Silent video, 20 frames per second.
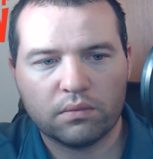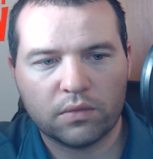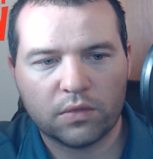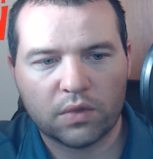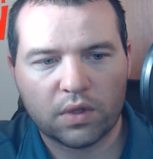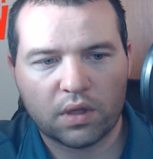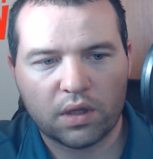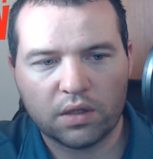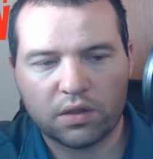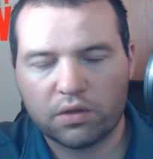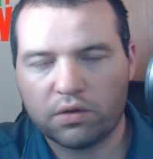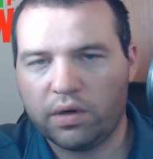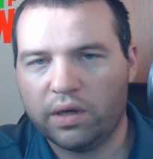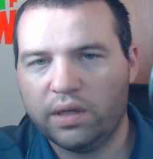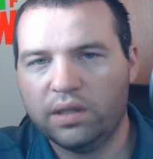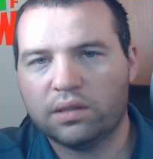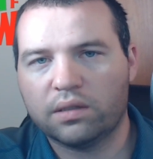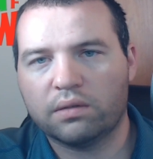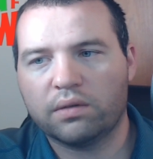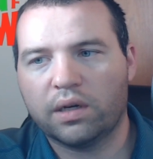it's
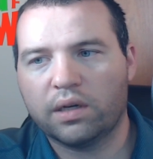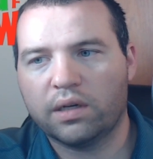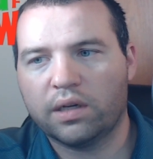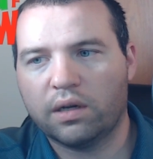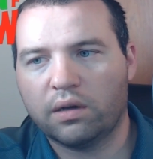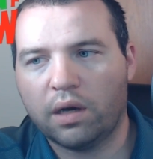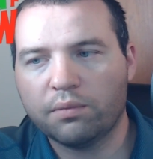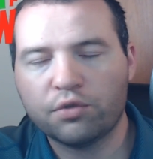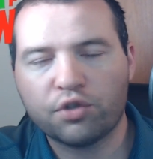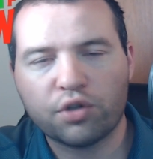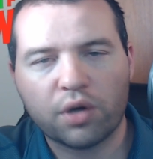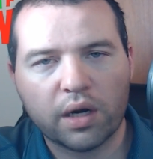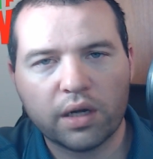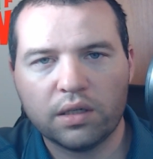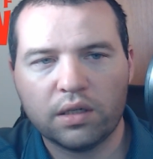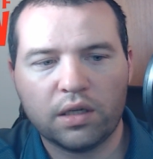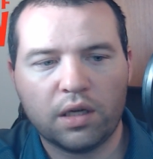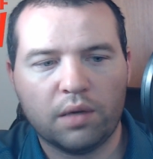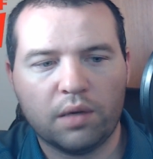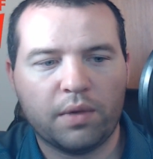crazy right now. I'm
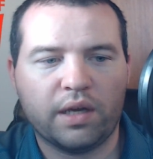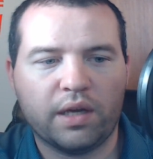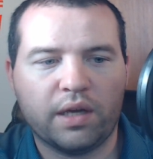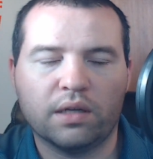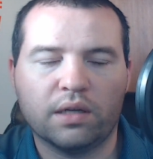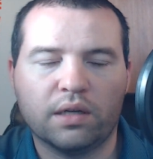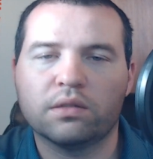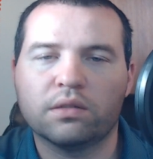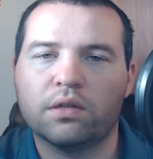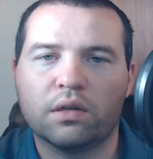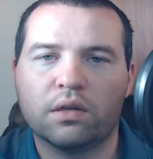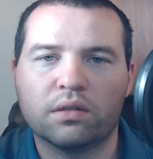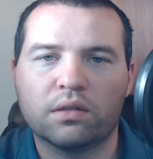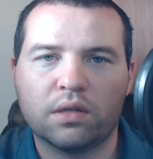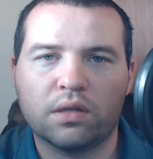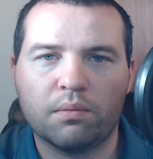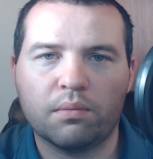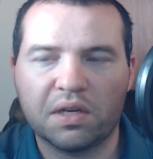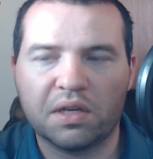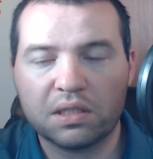trying to get my hands on
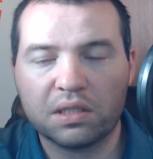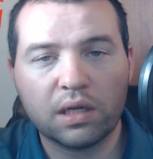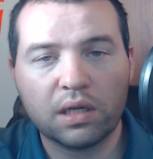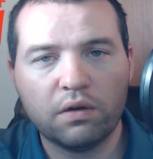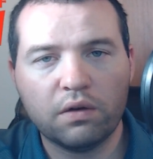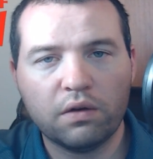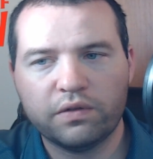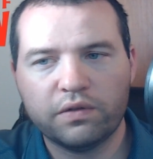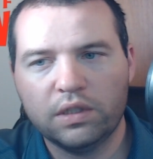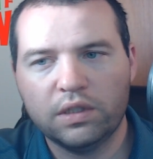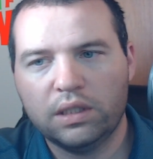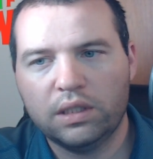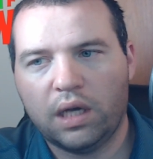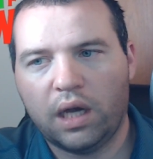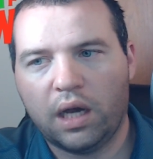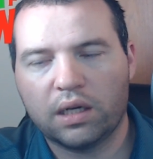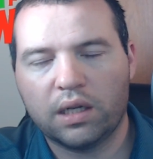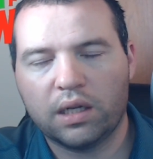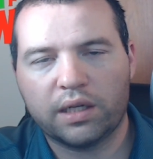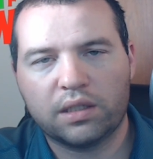some myself.
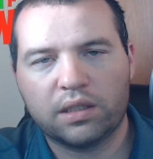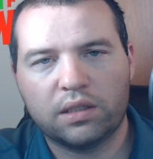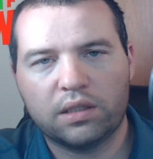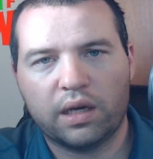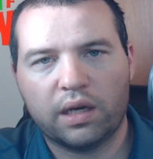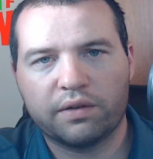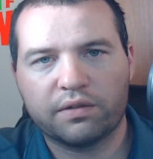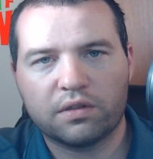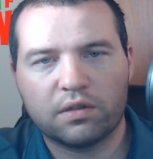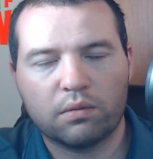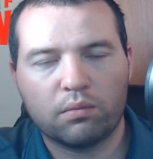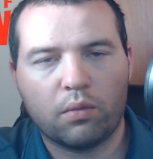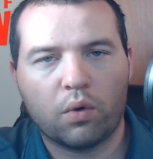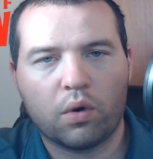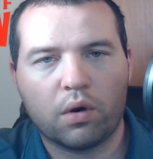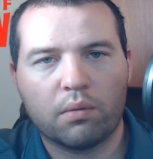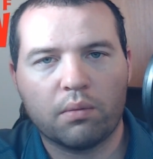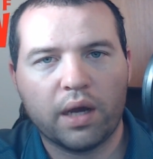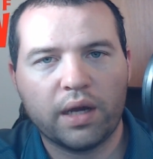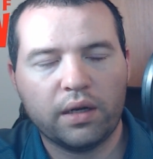I'd like to have some
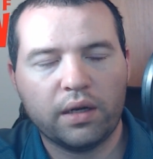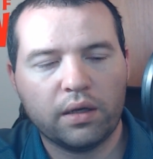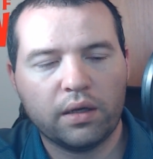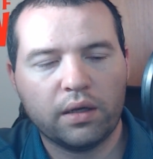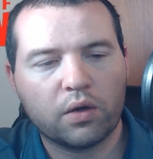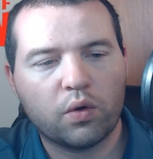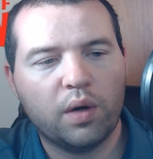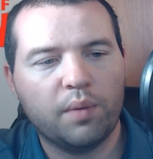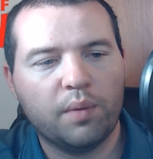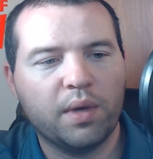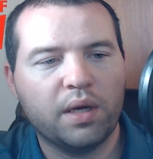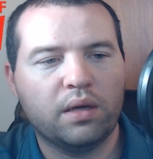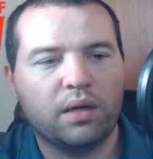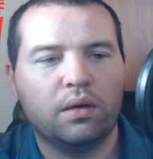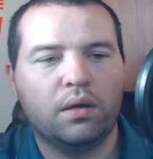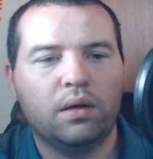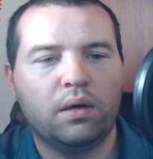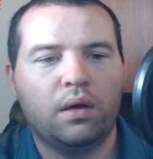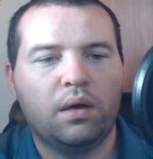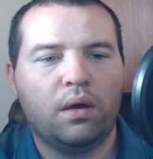more mining equipment,
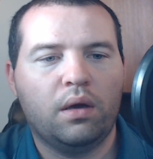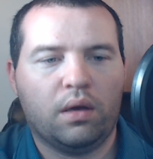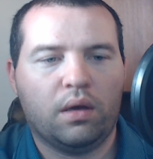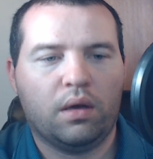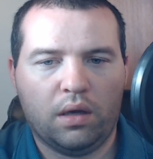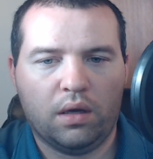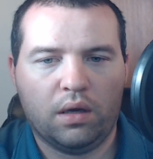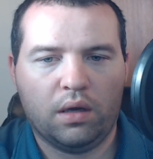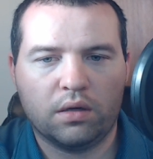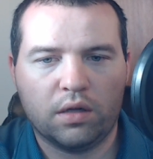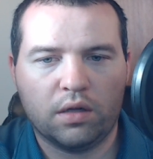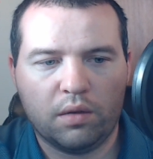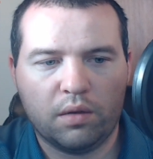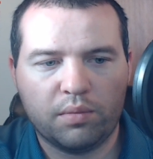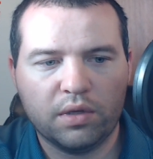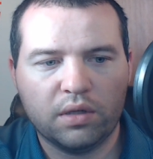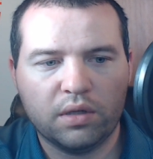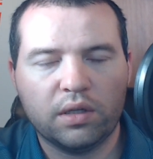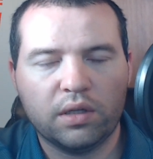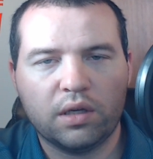and uh,
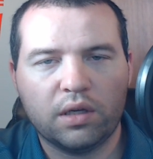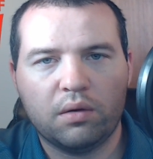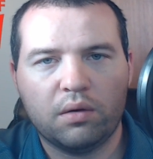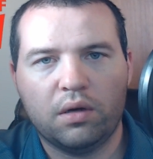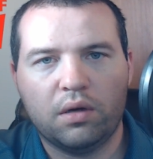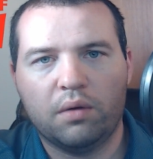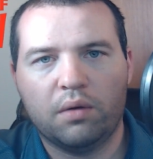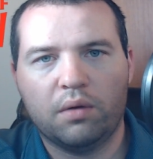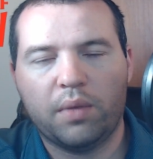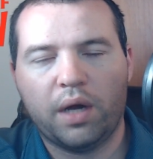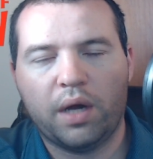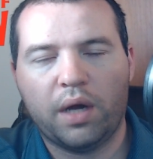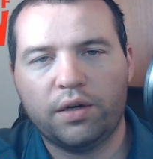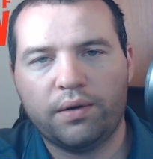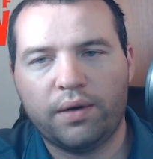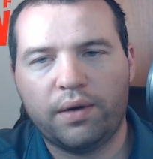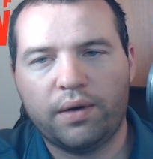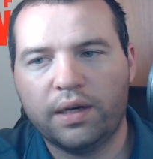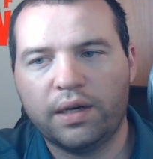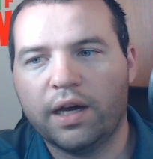building a, a, miner
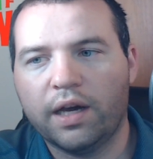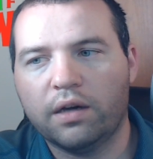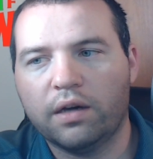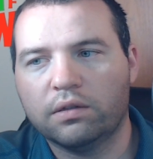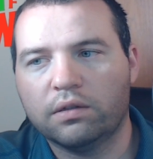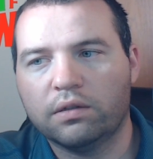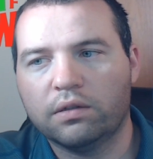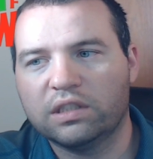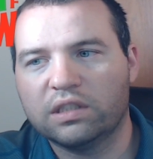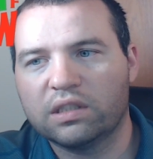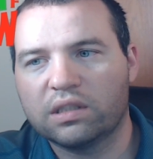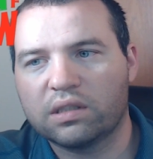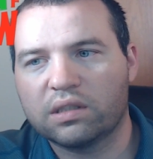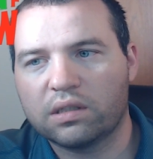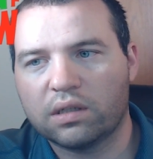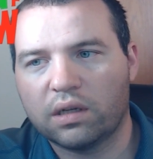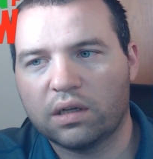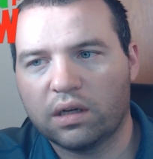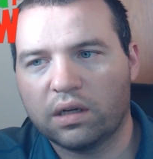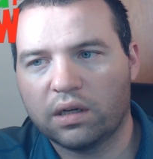right now
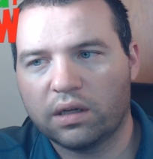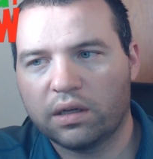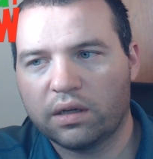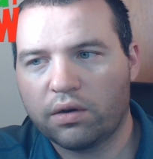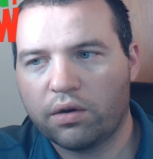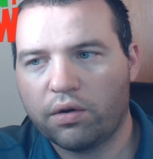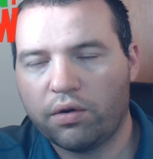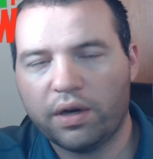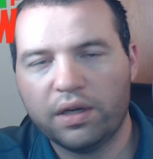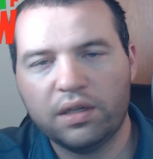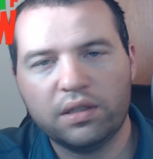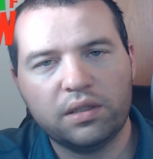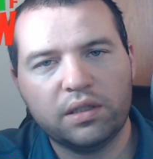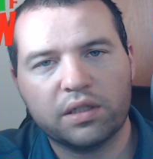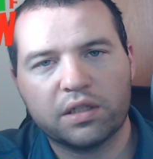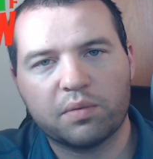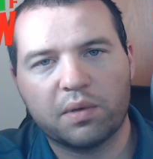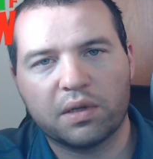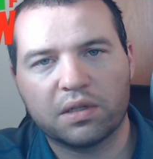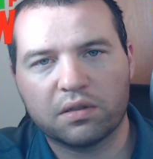is uh, crazy
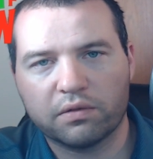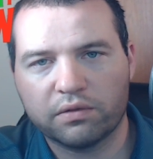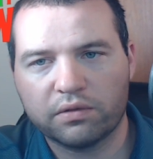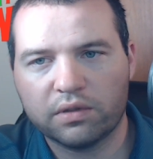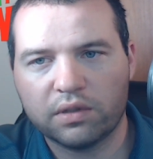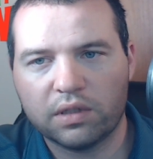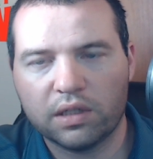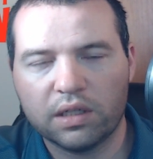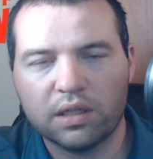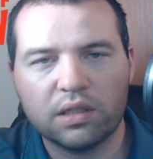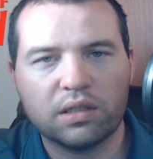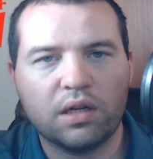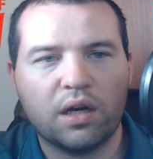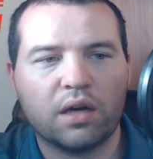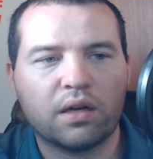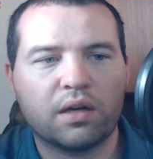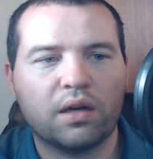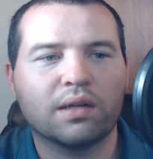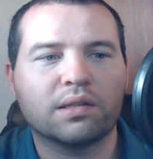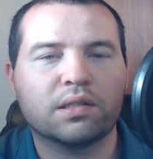expensive. It is
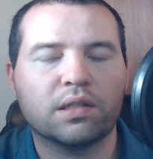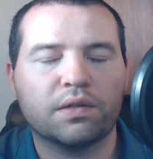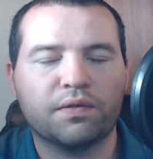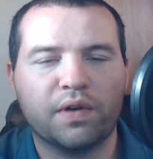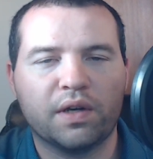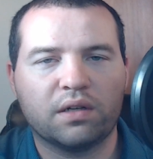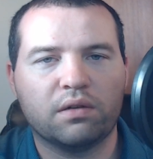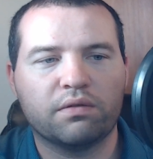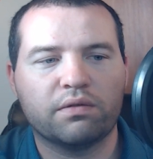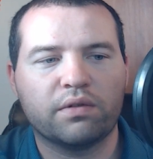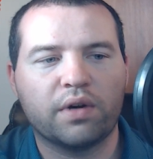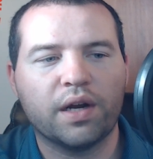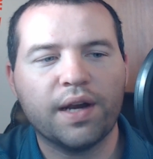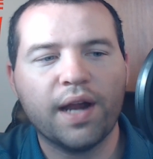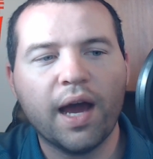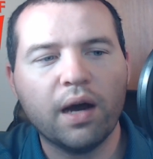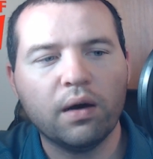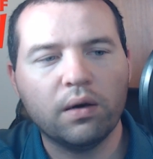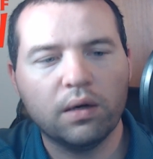not cost effective right now.